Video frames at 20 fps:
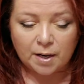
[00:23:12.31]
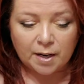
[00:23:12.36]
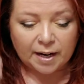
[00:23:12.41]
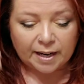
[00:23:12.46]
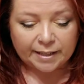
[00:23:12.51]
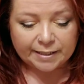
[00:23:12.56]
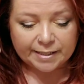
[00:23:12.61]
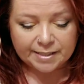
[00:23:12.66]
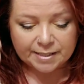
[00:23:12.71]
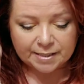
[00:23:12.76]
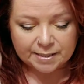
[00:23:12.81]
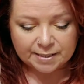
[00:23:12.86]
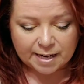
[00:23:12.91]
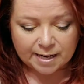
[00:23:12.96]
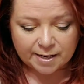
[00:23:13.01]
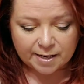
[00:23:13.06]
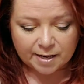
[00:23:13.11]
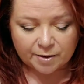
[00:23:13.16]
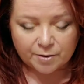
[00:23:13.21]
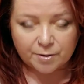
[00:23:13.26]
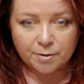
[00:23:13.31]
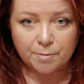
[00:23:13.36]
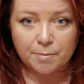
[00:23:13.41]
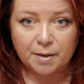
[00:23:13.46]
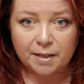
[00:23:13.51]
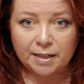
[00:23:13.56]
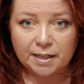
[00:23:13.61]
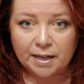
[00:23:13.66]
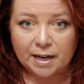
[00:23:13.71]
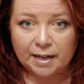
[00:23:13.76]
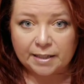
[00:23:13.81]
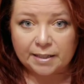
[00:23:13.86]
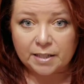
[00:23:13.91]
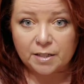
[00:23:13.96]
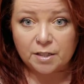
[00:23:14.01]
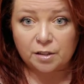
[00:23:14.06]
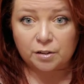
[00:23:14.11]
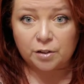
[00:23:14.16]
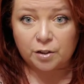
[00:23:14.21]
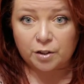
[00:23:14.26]
I need to take care of the money. I need
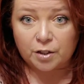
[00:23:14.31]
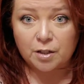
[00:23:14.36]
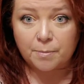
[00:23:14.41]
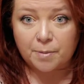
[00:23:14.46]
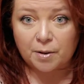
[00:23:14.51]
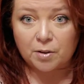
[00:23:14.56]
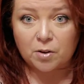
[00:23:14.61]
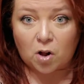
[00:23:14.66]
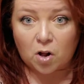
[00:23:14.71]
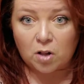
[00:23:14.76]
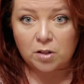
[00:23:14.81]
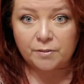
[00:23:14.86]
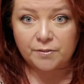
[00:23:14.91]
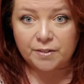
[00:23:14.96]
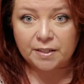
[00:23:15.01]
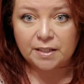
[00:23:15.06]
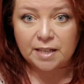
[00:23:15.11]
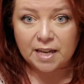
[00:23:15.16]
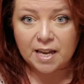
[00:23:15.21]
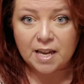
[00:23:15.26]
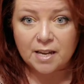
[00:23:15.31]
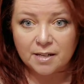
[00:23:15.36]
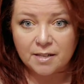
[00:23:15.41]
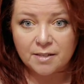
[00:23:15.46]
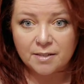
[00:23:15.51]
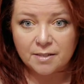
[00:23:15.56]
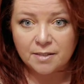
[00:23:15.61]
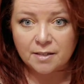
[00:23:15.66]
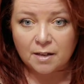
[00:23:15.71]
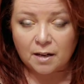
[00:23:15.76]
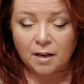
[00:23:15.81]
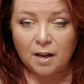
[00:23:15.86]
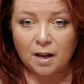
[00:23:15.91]
to learn about all of the kings.